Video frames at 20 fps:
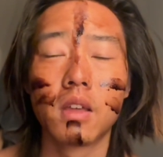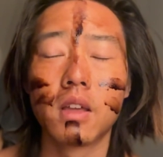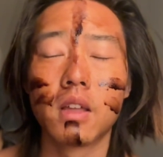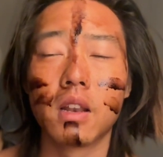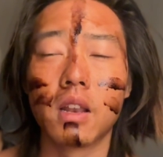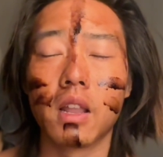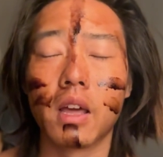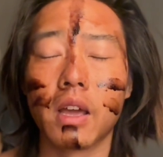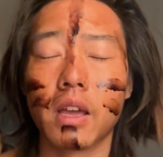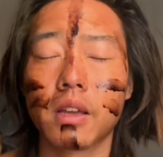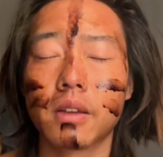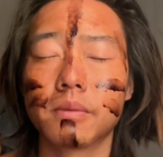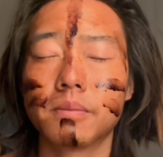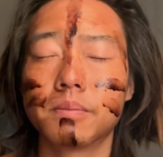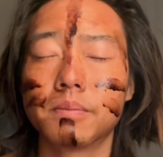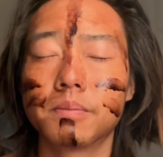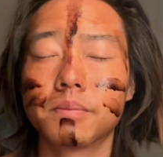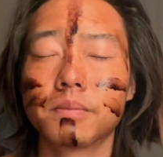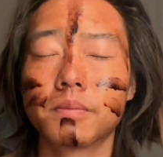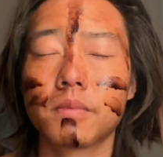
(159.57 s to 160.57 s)
Like,
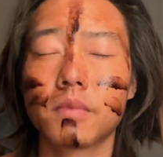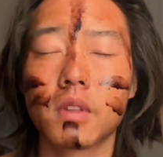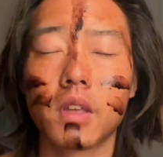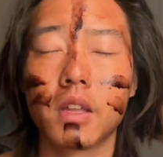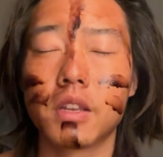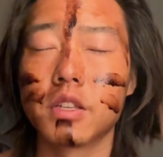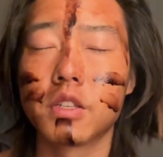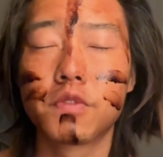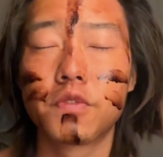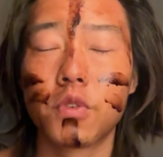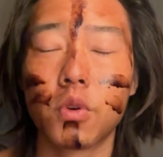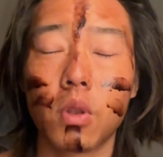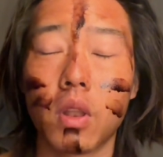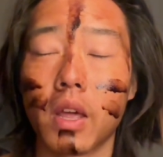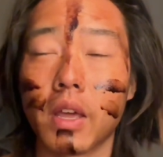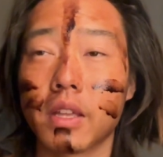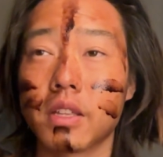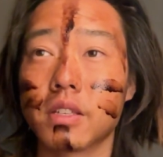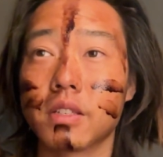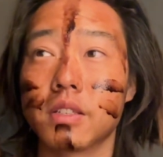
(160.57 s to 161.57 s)
I just feel
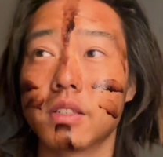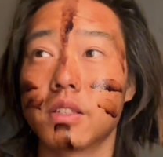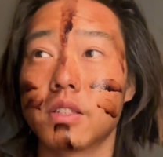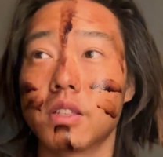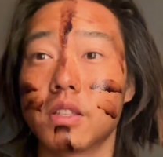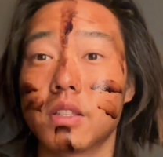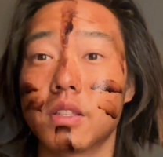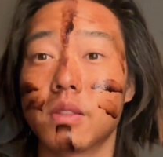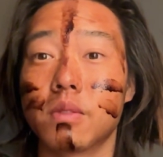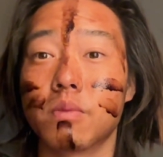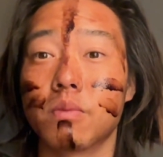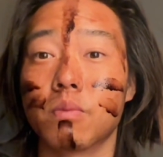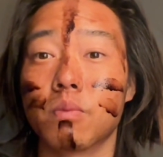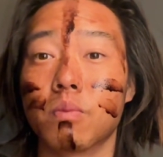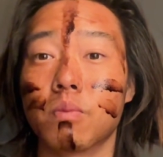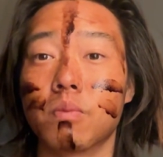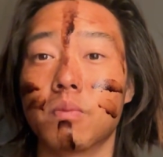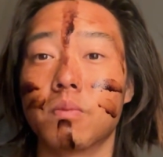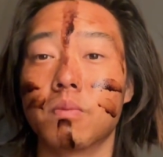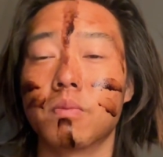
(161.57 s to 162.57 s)
like,
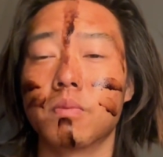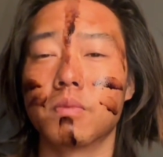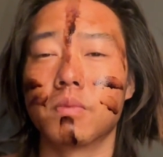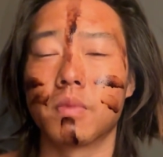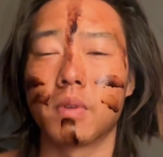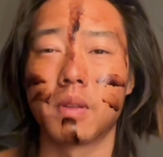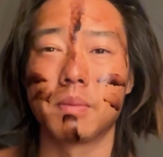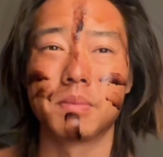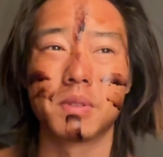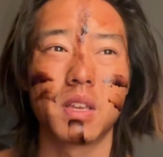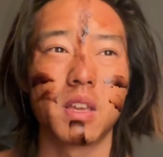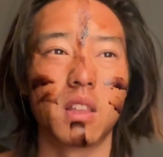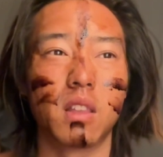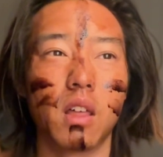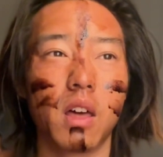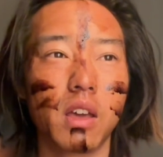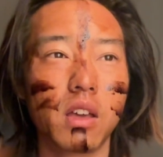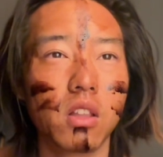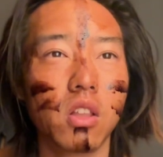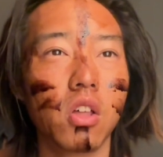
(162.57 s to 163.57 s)
I'm saying
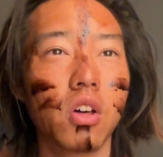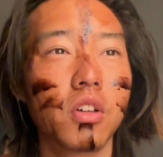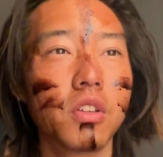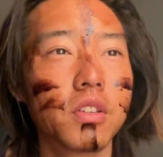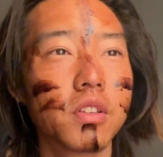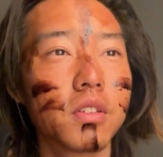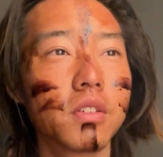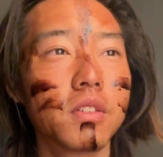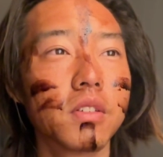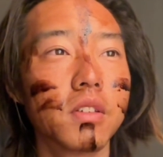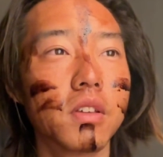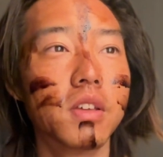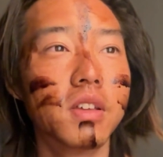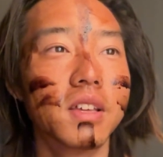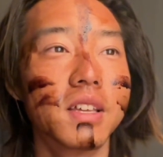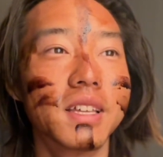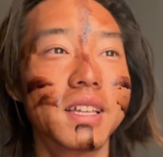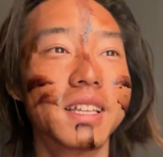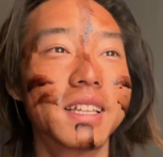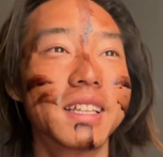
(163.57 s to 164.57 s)
like a lot.
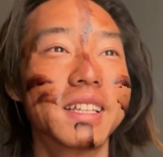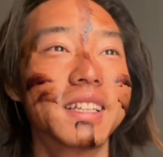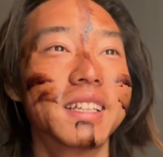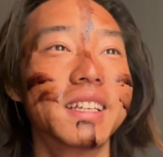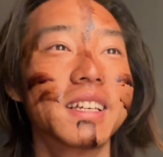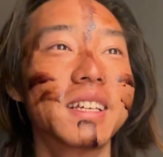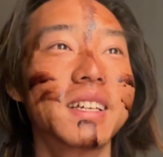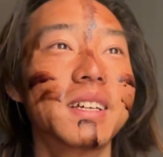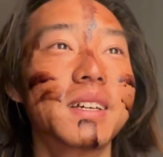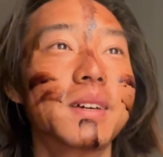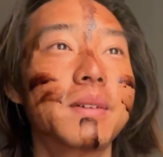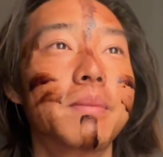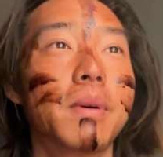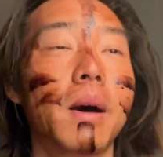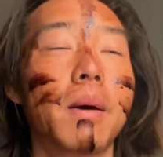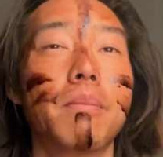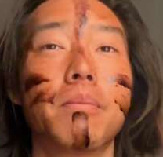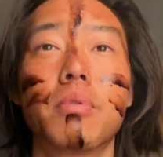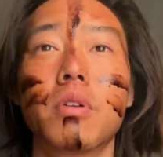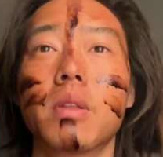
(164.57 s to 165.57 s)

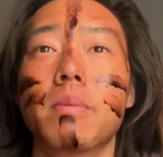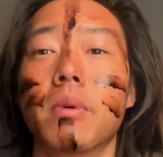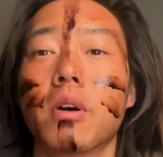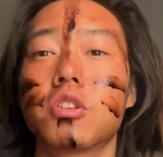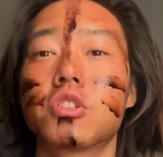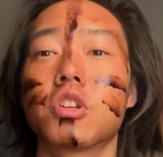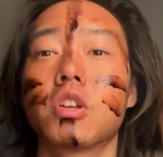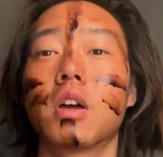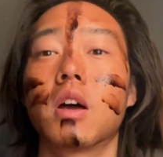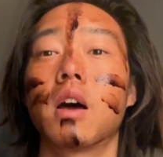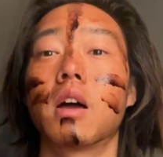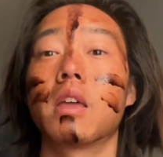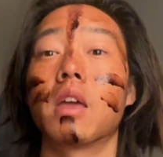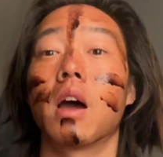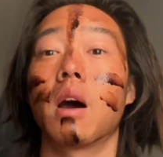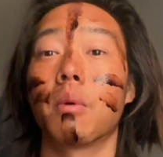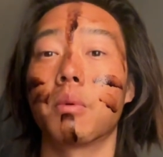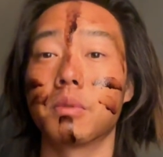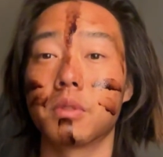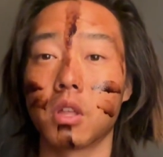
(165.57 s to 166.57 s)
But pretty much,
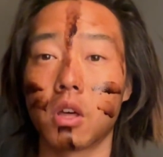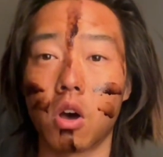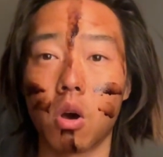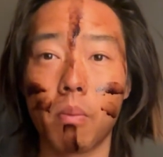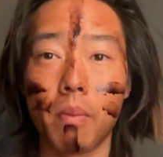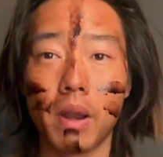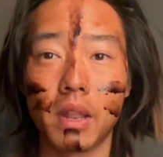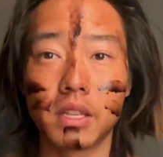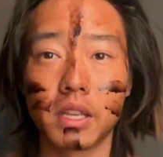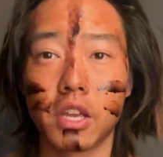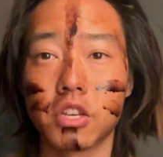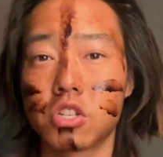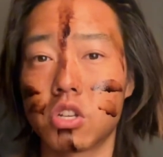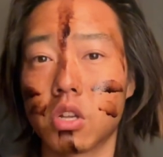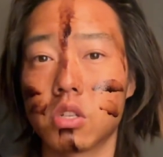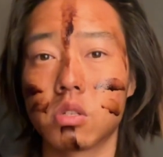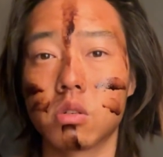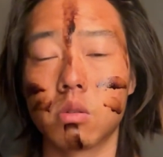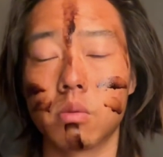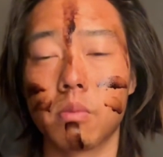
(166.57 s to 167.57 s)
yeah, the whole meditation I
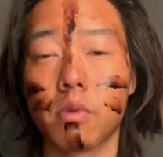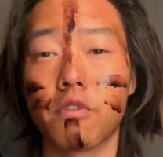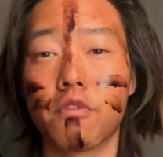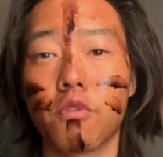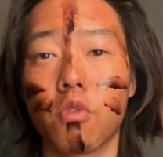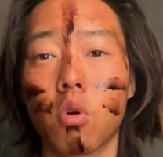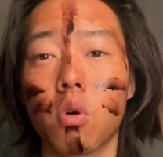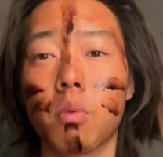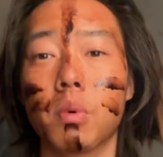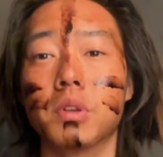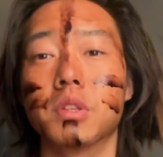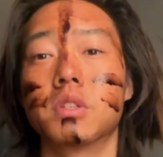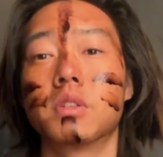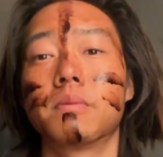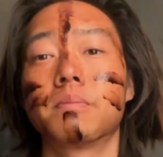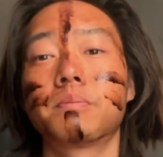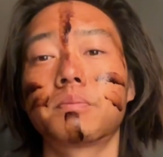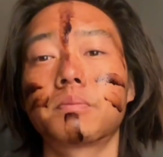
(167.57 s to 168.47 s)
was doing before was